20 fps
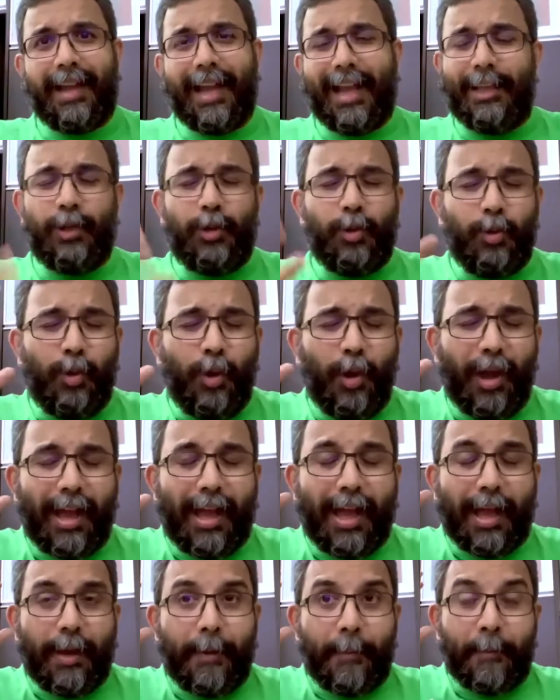And you
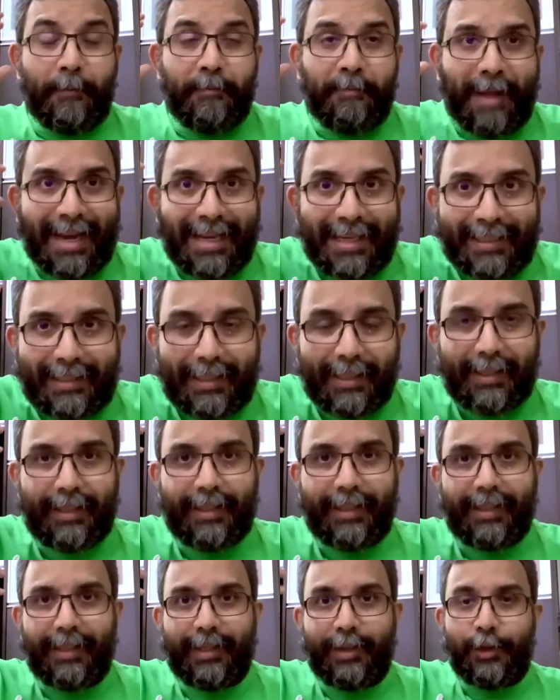
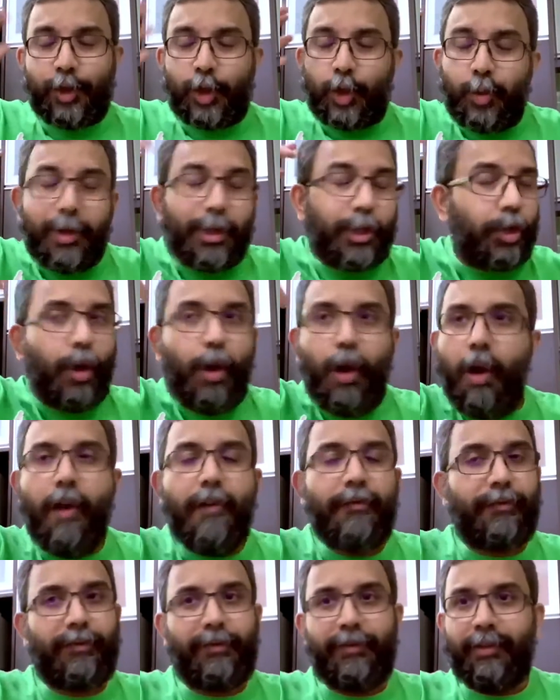mentally switch
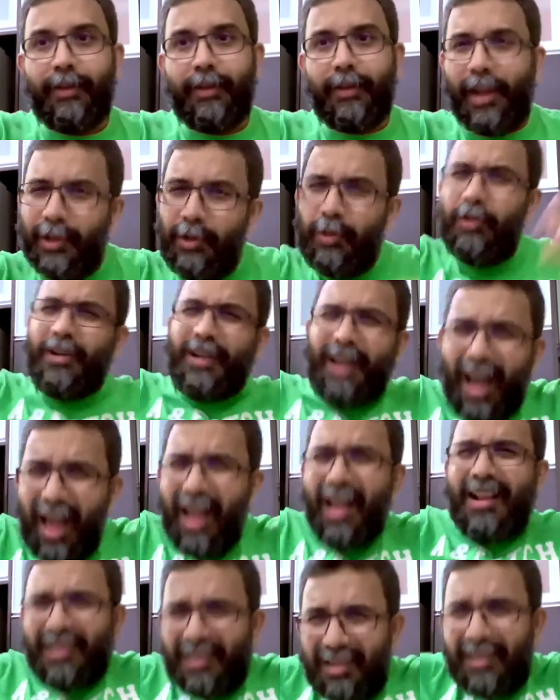off and you
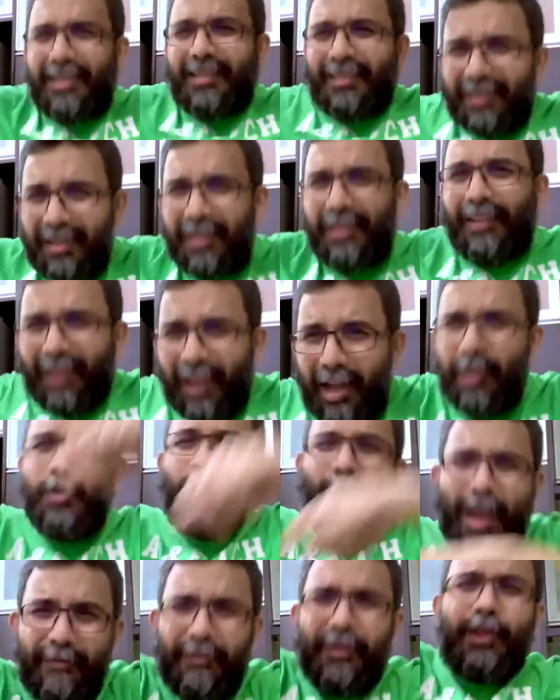dance and
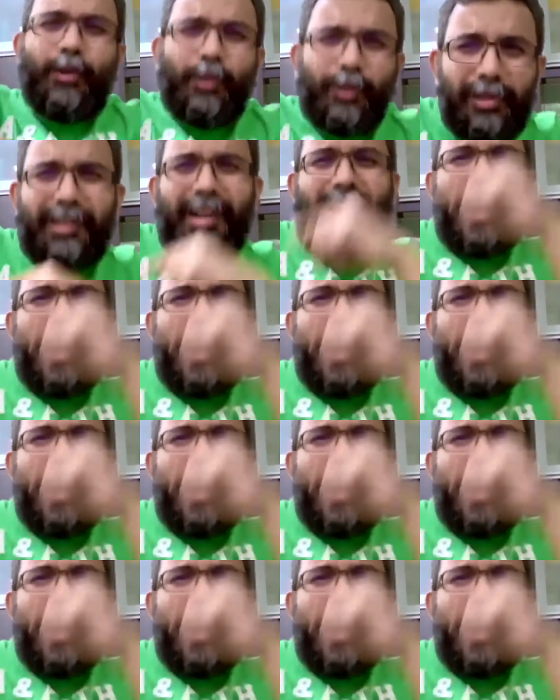you have a good